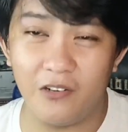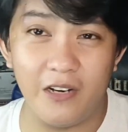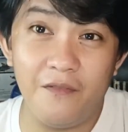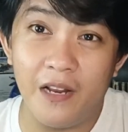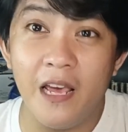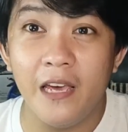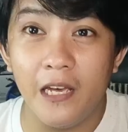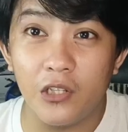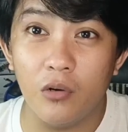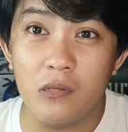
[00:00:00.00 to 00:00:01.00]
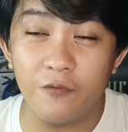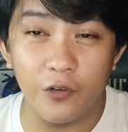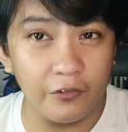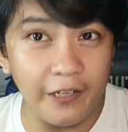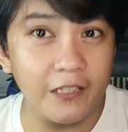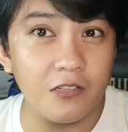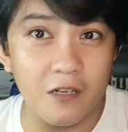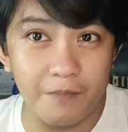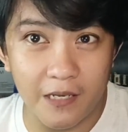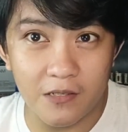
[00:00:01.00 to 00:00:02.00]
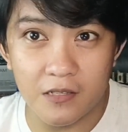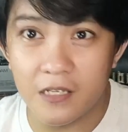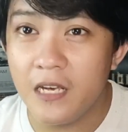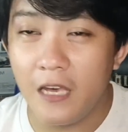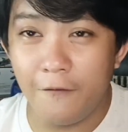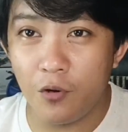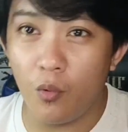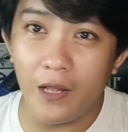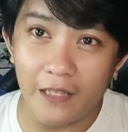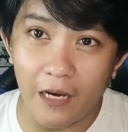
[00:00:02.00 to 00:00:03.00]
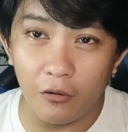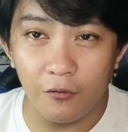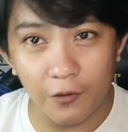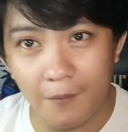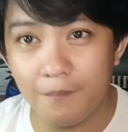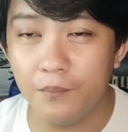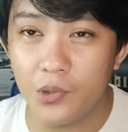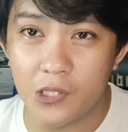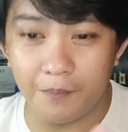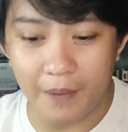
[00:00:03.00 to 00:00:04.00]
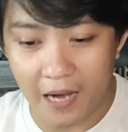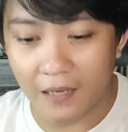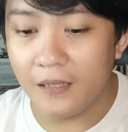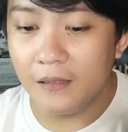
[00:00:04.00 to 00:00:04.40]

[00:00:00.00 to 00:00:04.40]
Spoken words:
or even it goes for 3,000 pesos if you want a confirmed booster pack,